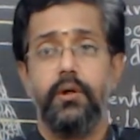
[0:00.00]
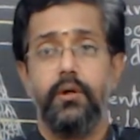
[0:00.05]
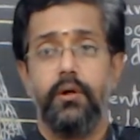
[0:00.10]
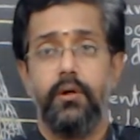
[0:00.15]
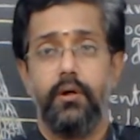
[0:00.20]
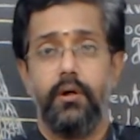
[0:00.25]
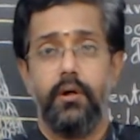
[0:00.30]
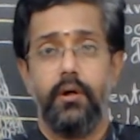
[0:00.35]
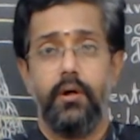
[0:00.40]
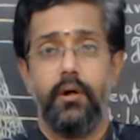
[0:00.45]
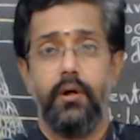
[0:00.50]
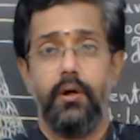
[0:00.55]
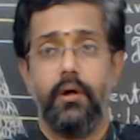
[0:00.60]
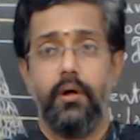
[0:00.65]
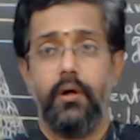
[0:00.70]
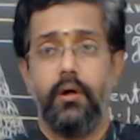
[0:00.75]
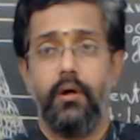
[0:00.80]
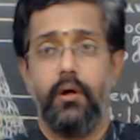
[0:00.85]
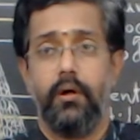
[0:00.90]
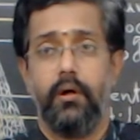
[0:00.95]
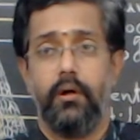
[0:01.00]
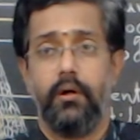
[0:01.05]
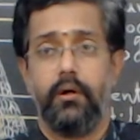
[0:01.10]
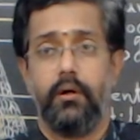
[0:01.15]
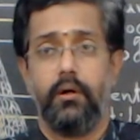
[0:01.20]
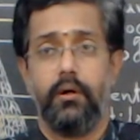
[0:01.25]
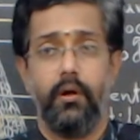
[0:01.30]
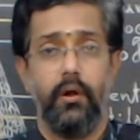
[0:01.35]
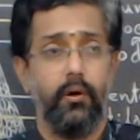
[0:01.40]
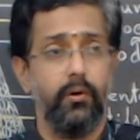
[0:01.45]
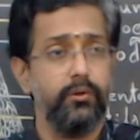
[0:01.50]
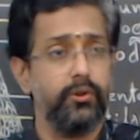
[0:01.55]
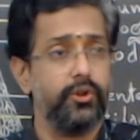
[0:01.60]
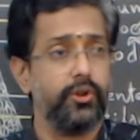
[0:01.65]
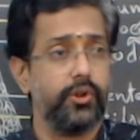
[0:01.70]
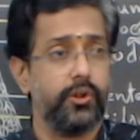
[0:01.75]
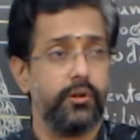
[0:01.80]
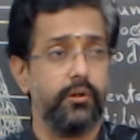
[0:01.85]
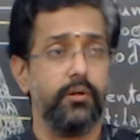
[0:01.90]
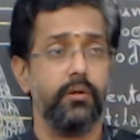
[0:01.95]

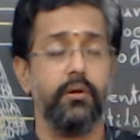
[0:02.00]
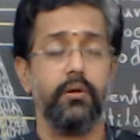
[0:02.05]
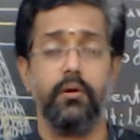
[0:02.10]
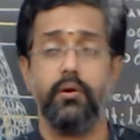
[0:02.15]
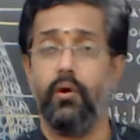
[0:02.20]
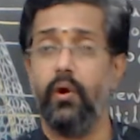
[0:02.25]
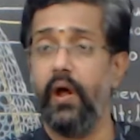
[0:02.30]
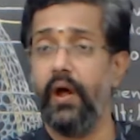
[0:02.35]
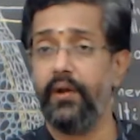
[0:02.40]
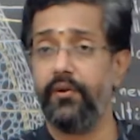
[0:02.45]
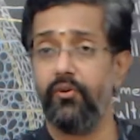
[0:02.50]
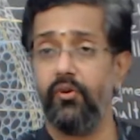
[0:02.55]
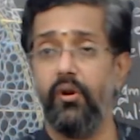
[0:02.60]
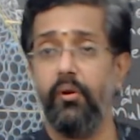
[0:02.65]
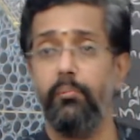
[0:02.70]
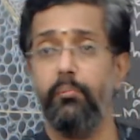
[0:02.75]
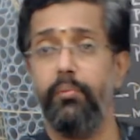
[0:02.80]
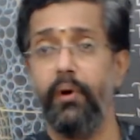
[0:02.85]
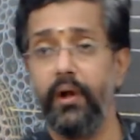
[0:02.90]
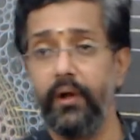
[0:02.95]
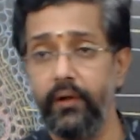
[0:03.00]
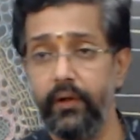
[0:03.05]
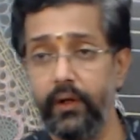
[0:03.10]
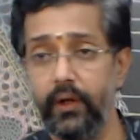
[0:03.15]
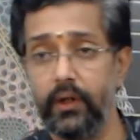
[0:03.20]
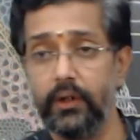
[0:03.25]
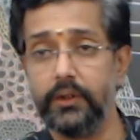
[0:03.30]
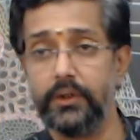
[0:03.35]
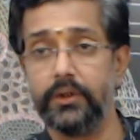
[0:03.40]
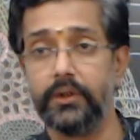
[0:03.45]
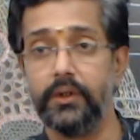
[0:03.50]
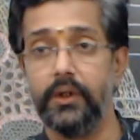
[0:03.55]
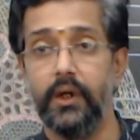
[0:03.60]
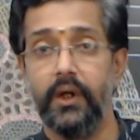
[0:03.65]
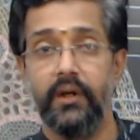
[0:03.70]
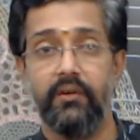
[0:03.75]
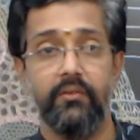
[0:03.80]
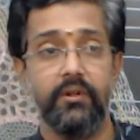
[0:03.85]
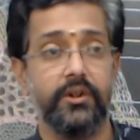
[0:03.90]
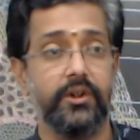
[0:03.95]
closed collateral bundles
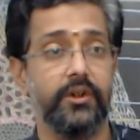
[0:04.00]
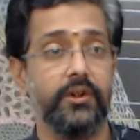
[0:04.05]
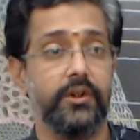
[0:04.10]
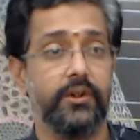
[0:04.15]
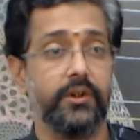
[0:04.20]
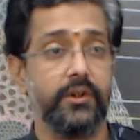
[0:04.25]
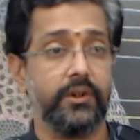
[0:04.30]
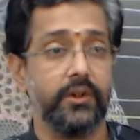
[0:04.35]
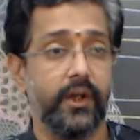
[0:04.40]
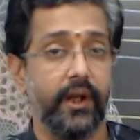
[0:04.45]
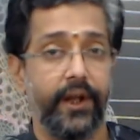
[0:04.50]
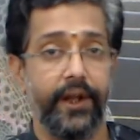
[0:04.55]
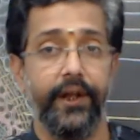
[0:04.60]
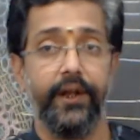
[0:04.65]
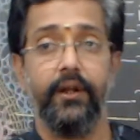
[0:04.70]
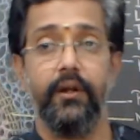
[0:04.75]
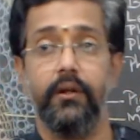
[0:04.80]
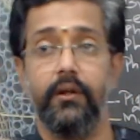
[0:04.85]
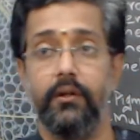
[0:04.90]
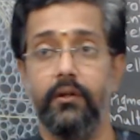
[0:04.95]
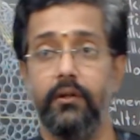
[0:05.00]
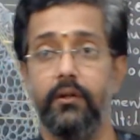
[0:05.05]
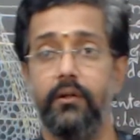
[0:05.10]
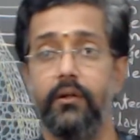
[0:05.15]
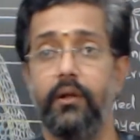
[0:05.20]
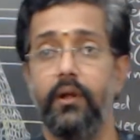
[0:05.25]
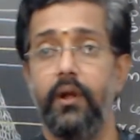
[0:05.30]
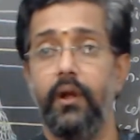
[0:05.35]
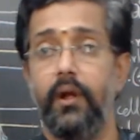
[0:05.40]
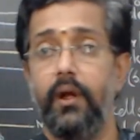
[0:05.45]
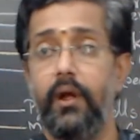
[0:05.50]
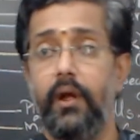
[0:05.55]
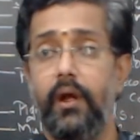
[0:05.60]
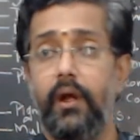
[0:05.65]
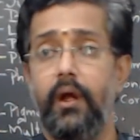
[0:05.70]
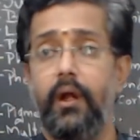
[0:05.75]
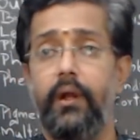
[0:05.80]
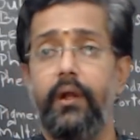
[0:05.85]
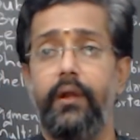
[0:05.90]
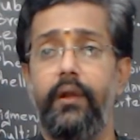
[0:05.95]
which is getting
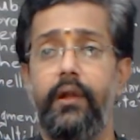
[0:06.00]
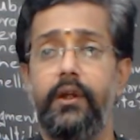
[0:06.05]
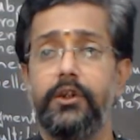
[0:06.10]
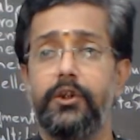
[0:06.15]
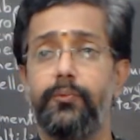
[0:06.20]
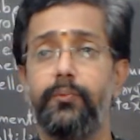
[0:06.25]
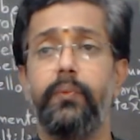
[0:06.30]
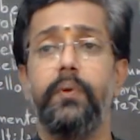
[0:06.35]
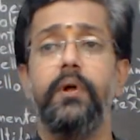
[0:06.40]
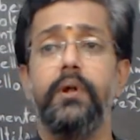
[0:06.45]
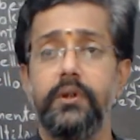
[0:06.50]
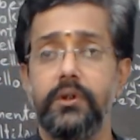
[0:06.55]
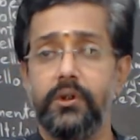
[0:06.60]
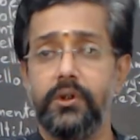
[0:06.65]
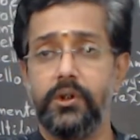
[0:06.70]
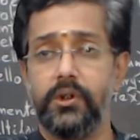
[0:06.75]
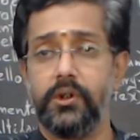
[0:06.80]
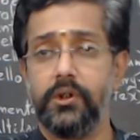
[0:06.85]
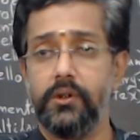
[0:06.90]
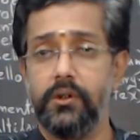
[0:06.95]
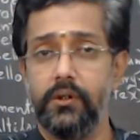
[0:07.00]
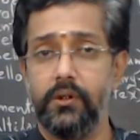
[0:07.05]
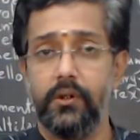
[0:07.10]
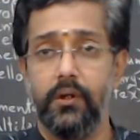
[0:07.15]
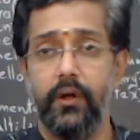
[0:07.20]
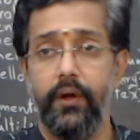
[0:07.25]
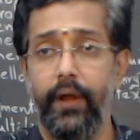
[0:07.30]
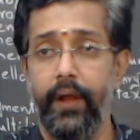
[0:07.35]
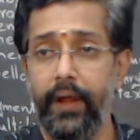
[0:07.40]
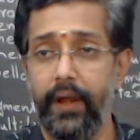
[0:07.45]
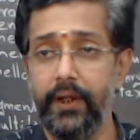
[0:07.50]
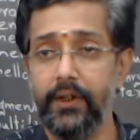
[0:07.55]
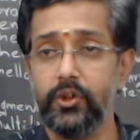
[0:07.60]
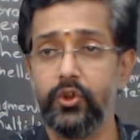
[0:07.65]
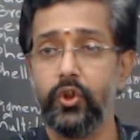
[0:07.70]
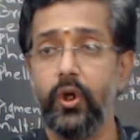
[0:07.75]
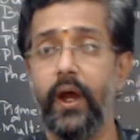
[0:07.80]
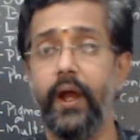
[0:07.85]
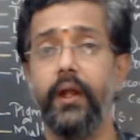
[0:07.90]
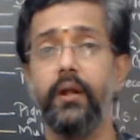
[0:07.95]
disposed
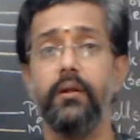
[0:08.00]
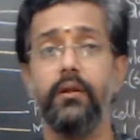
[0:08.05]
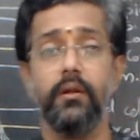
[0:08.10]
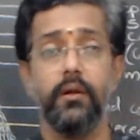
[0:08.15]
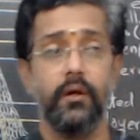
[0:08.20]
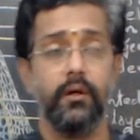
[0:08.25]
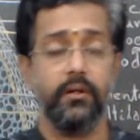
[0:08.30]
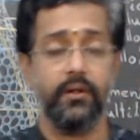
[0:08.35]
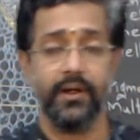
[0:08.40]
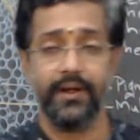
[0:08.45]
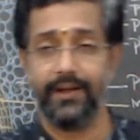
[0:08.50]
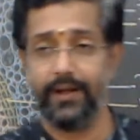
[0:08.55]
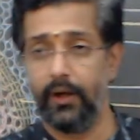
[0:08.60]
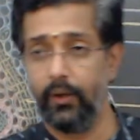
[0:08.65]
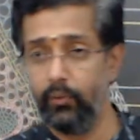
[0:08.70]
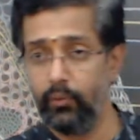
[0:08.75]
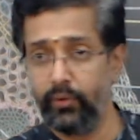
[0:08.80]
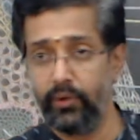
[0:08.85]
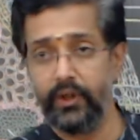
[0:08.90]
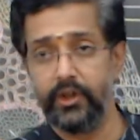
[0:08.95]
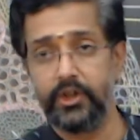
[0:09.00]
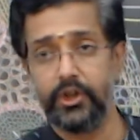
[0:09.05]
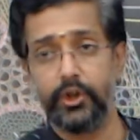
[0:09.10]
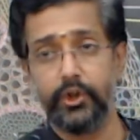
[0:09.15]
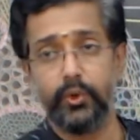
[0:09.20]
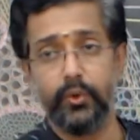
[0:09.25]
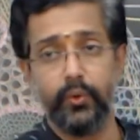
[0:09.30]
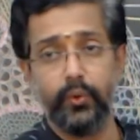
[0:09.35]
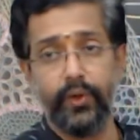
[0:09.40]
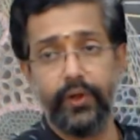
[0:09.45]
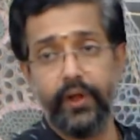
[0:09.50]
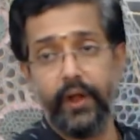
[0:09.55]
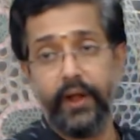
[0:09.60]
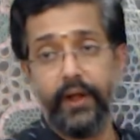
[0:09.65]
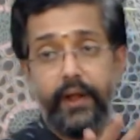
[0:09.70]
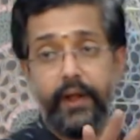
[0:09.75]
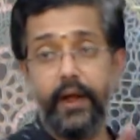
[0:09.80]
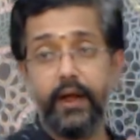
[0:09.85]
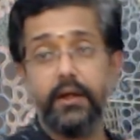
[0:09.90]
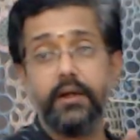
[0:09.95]
inside the ground tissue in
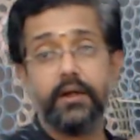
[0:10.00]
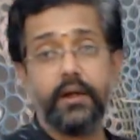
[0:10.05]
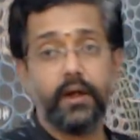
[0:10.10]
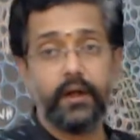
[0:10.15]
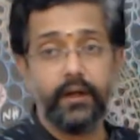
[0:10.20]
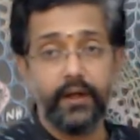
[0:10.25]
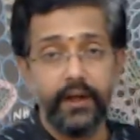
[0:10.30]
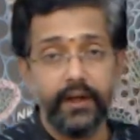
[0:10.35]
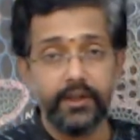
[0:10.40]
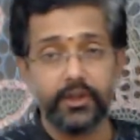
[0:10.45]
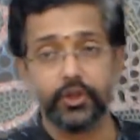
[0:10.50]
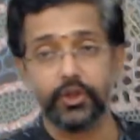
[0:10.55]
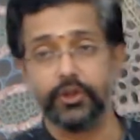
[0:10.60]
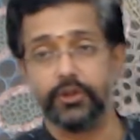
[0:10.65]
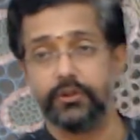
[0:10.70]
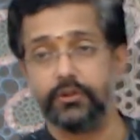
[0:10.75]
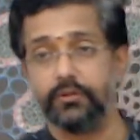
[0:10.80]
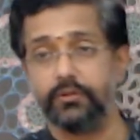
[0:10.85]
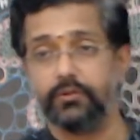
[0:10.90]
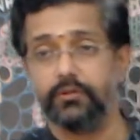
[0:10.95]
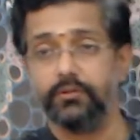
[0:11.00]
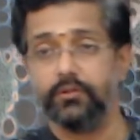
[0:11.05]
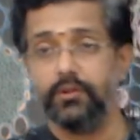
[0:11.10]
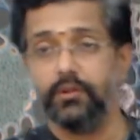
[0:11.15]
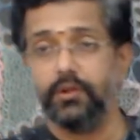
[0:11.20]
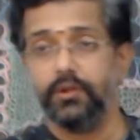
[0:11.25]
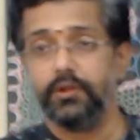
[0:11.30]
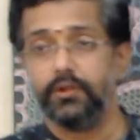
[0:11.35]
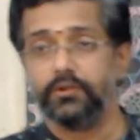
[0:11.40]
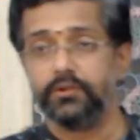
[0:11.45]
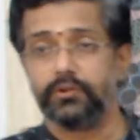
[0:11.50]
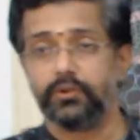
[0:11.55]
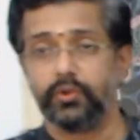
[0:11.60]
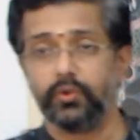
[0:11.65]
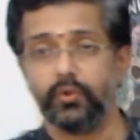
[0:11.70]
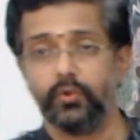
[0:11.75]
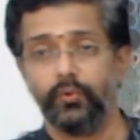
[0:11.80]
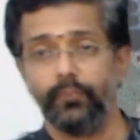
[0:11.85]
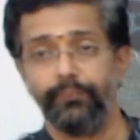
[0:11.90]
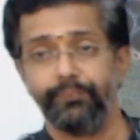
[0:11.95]
the young condition.
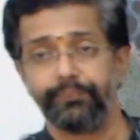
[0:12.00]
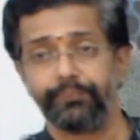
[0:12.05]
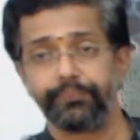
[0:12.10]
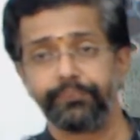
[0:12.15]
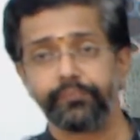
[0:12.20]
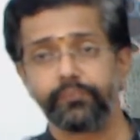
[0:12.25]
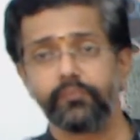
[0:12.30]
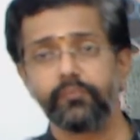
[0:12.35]
So